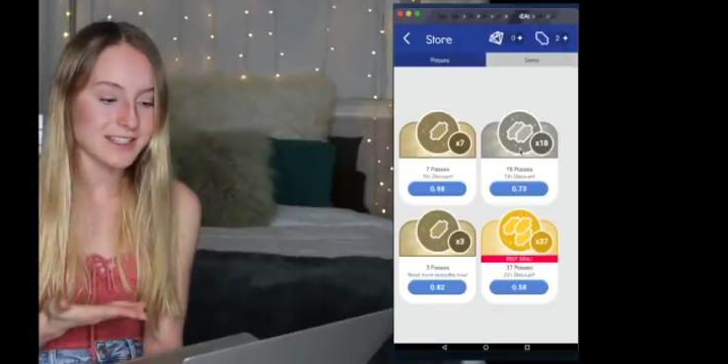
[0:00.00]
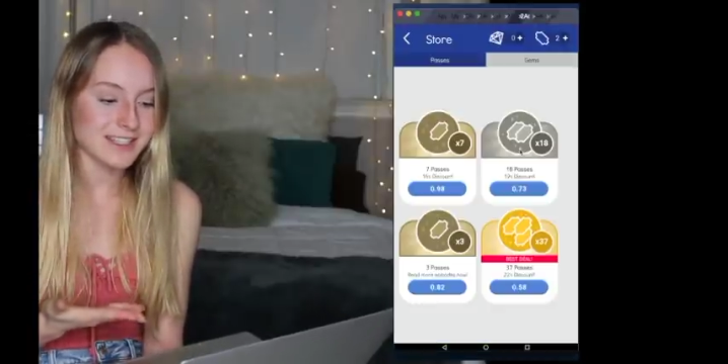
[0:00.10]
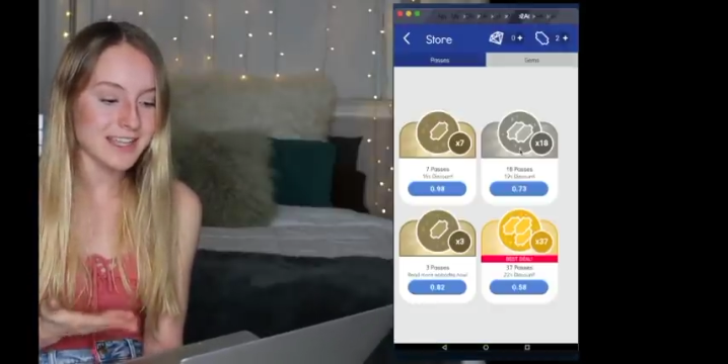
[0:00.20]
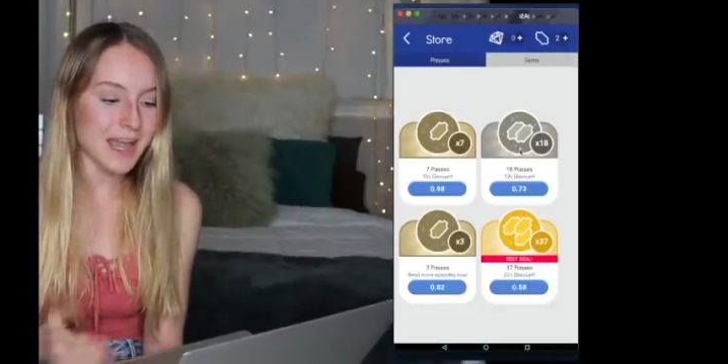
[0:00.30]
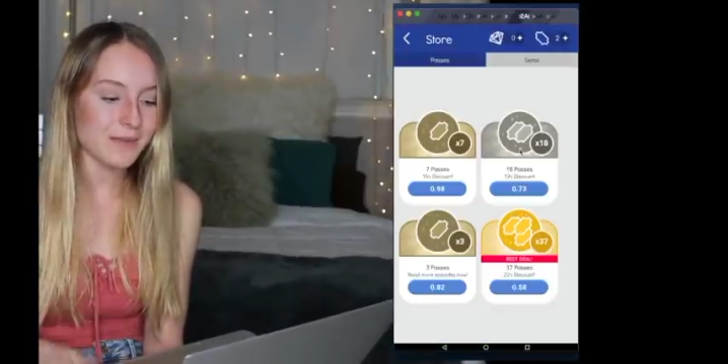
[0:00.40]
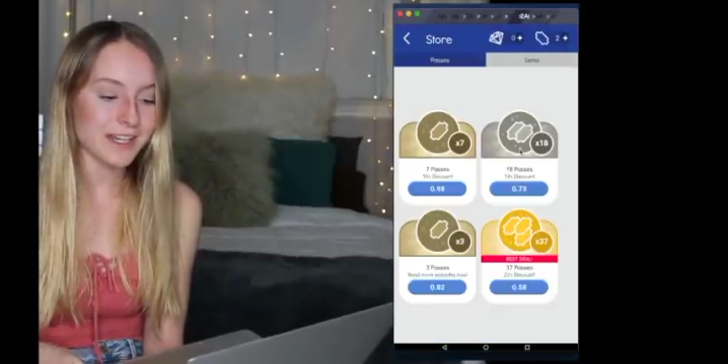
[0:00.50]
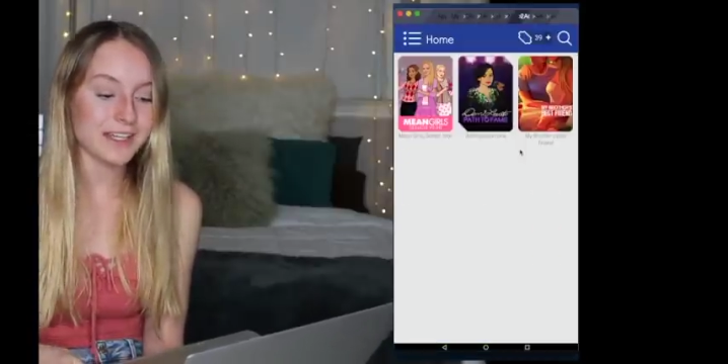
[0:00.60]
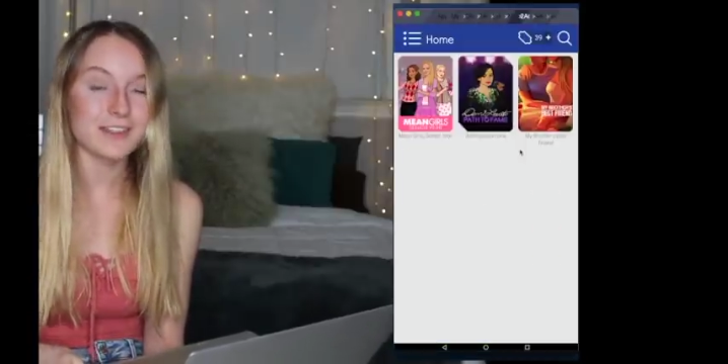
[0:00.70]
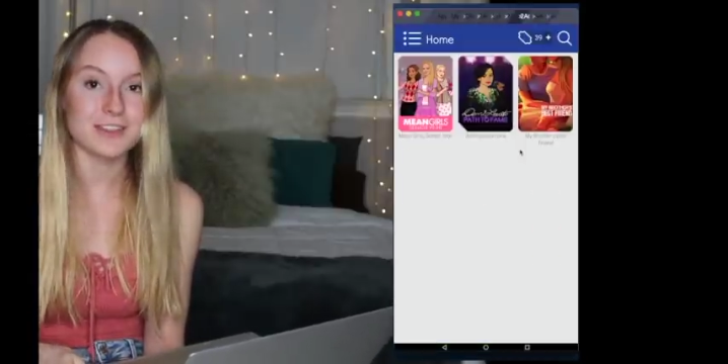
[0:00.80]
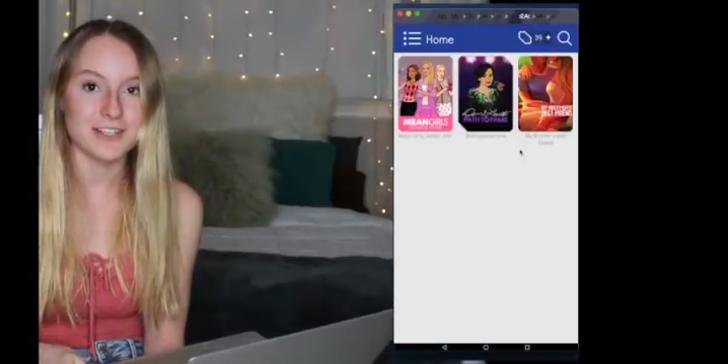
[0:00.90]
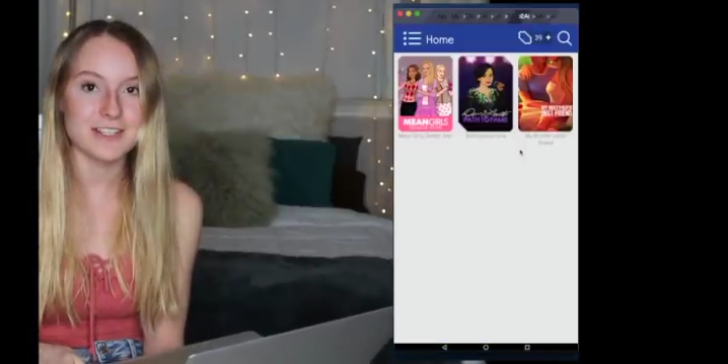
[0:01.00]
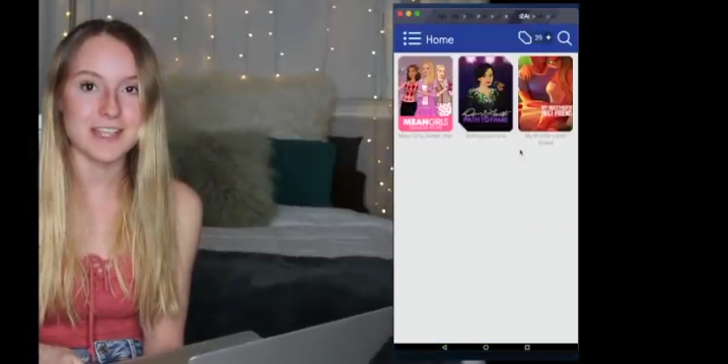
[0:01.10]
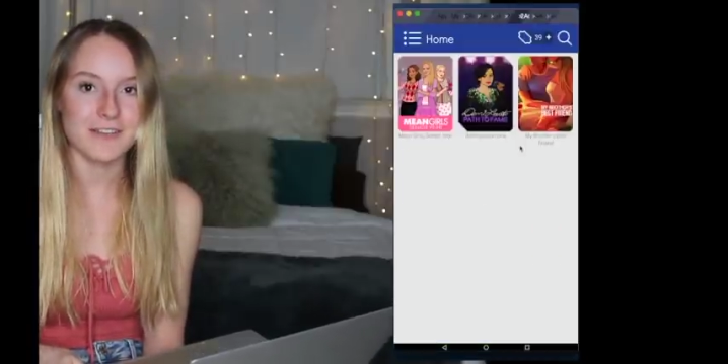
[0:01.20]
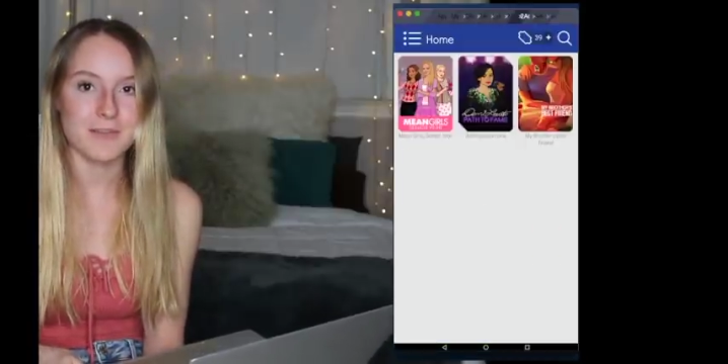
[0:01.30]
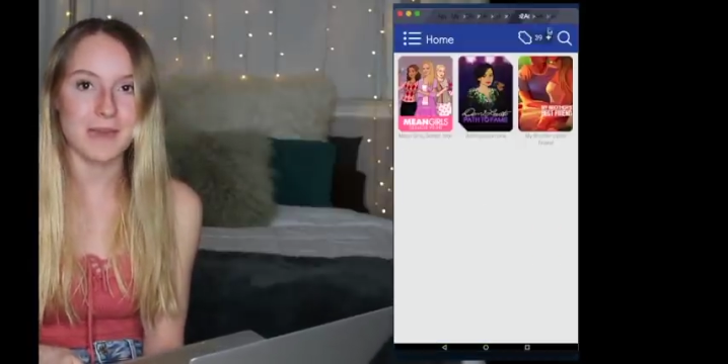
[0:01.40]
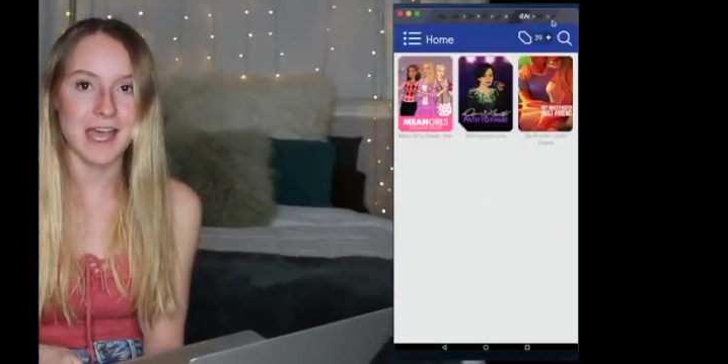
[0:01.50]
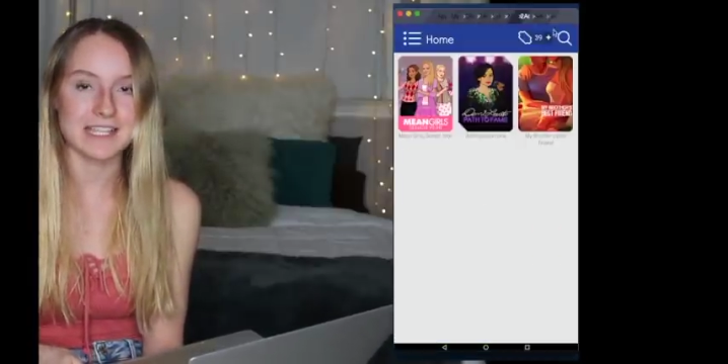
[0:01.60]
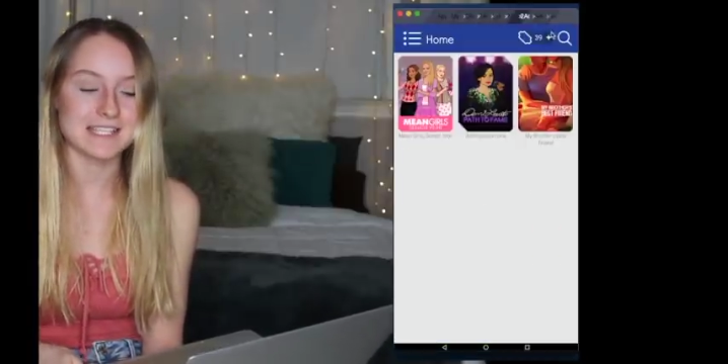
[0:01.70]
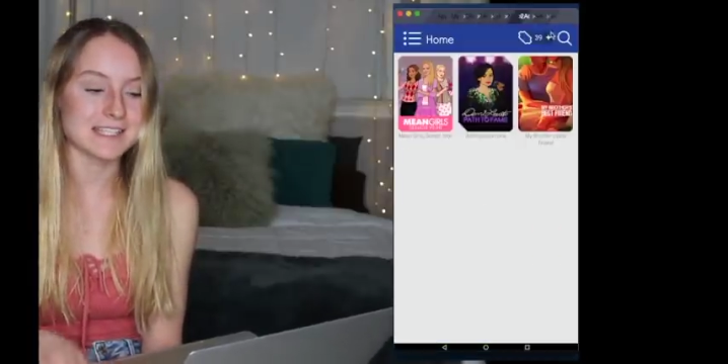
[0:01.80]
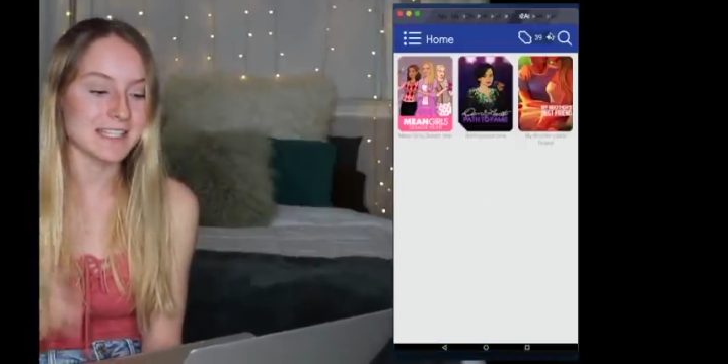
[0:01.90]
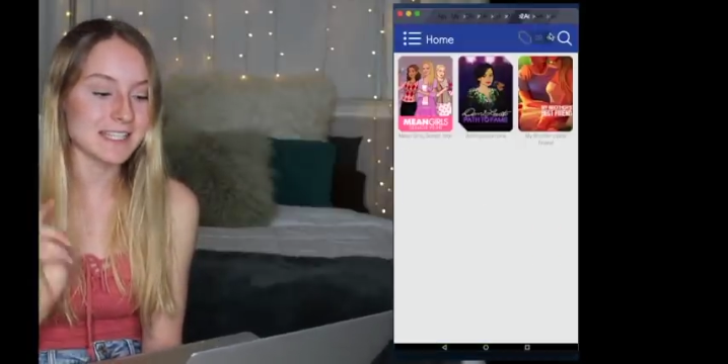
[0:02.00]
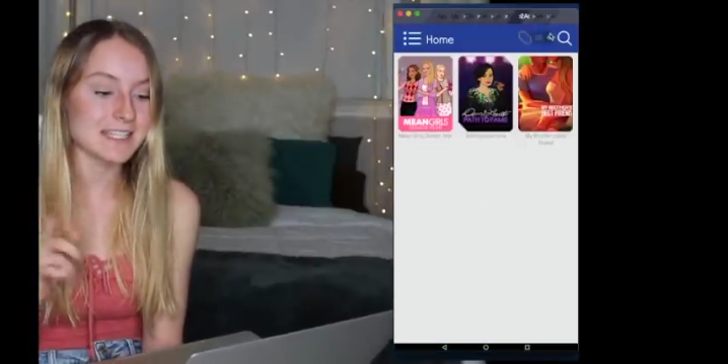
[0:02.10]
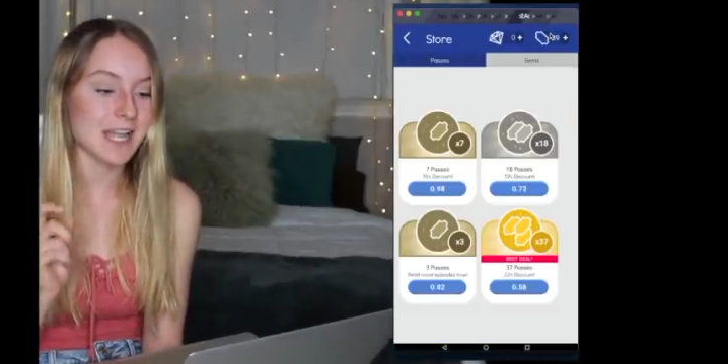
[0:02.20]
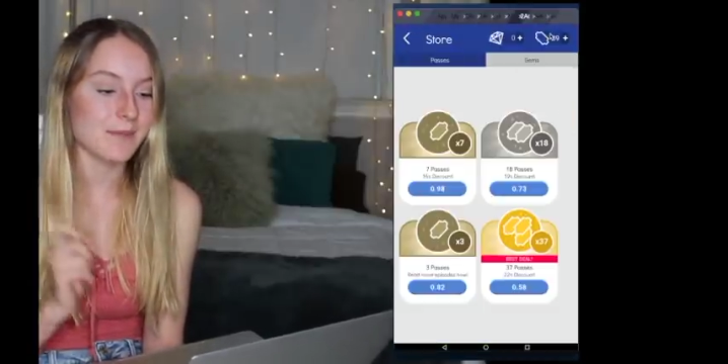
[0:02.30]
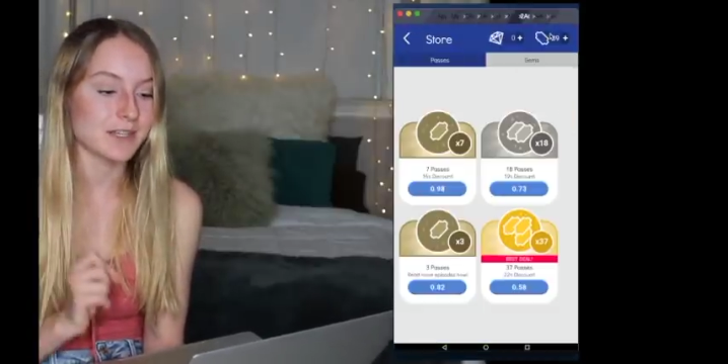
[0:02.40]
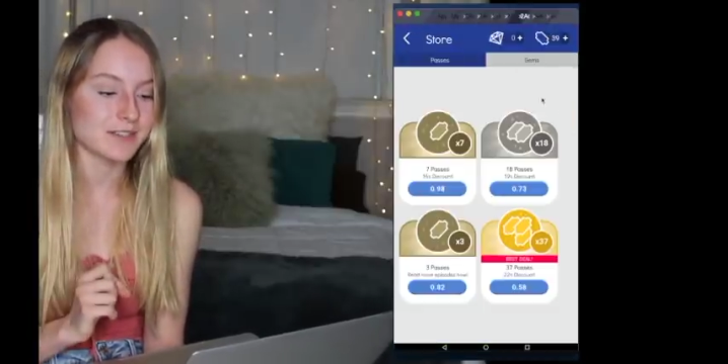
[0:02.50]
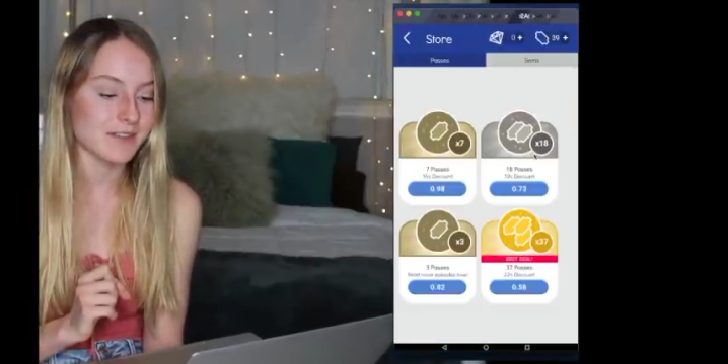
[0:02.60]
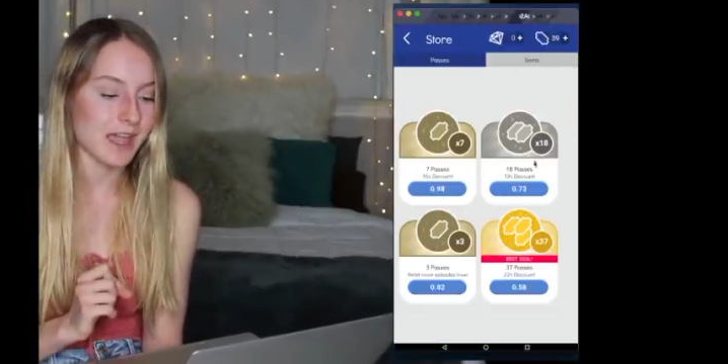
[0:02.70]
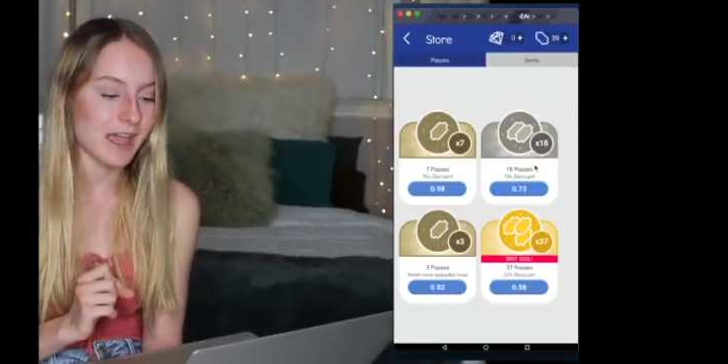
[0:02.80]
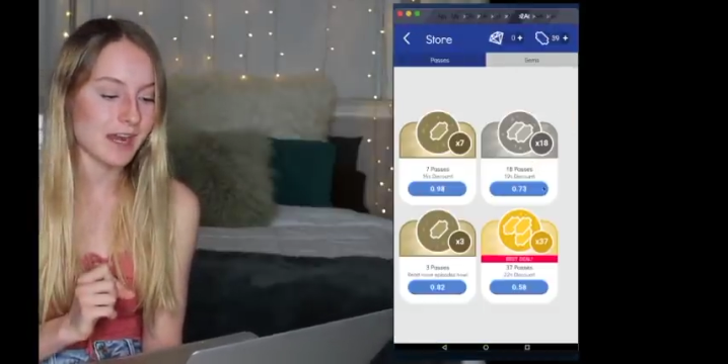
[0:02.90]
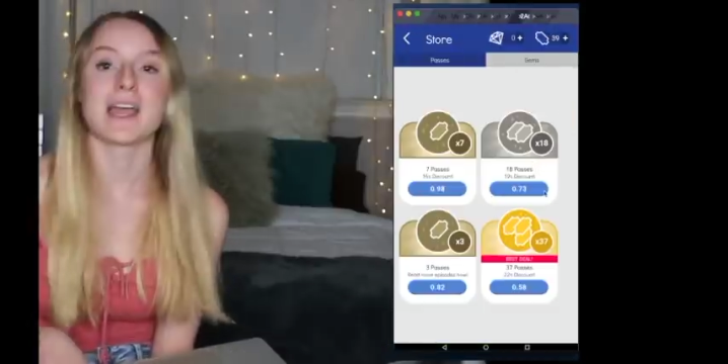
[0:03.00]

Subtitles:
see, I'm getting 37 passes each time I do that.